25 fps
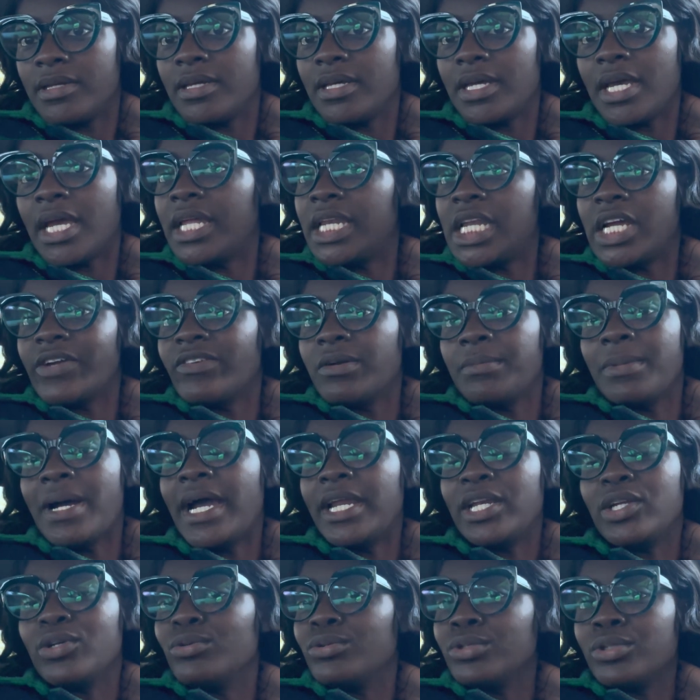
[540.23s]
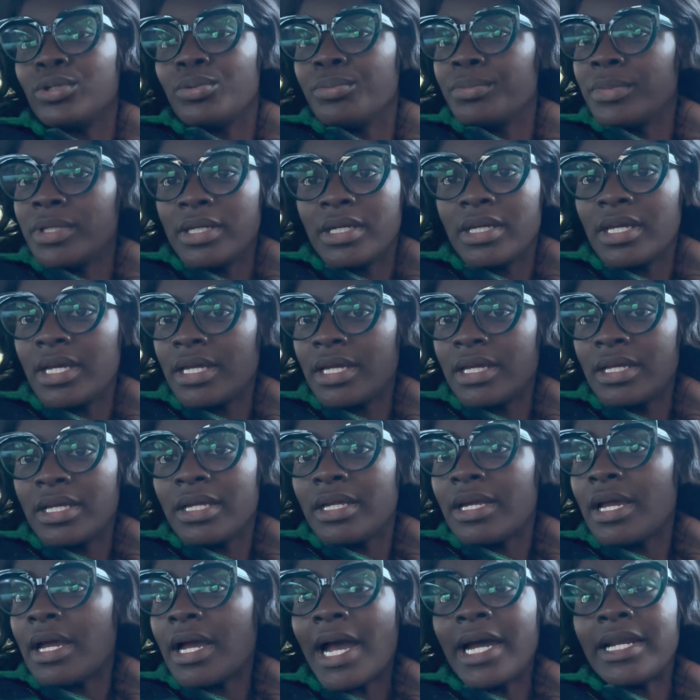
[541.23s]
and everybody who knew me.
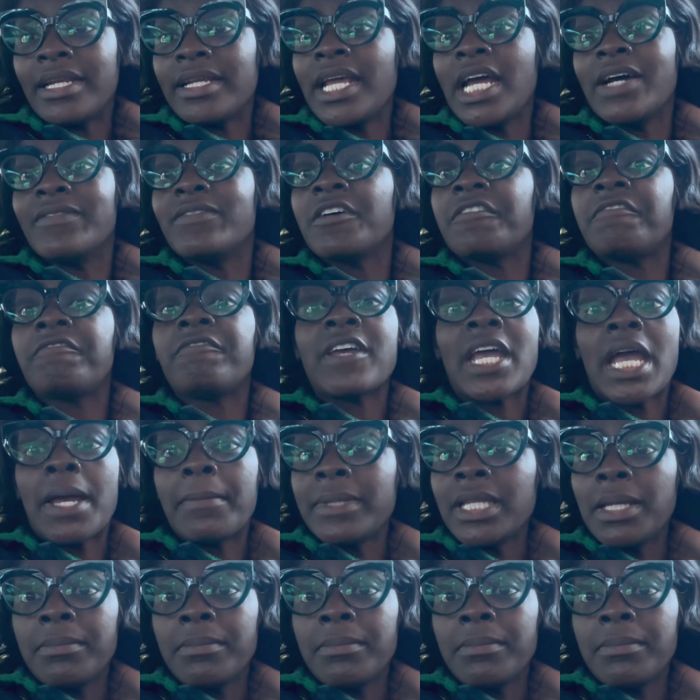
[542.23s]
I didn't have a family